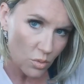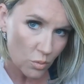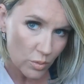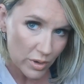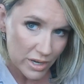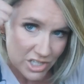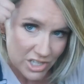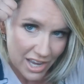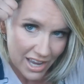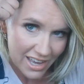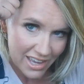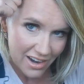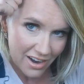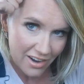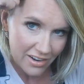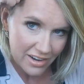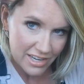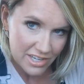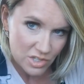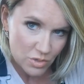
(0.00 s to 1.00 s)
which I had
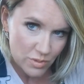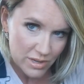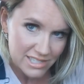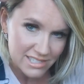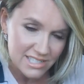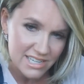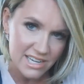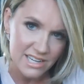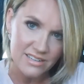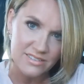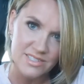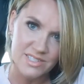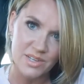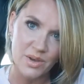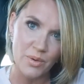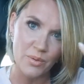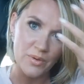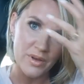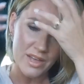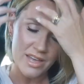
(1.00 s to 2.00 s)
already tweezed in
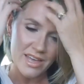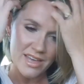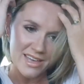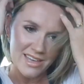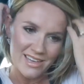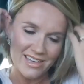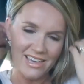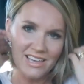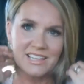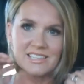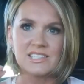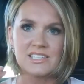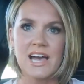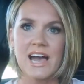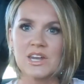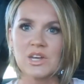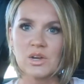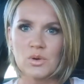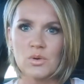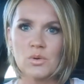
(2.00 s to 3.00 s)
so it's
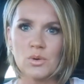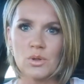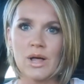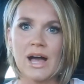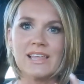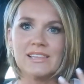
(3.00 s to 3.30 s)
kind of cool.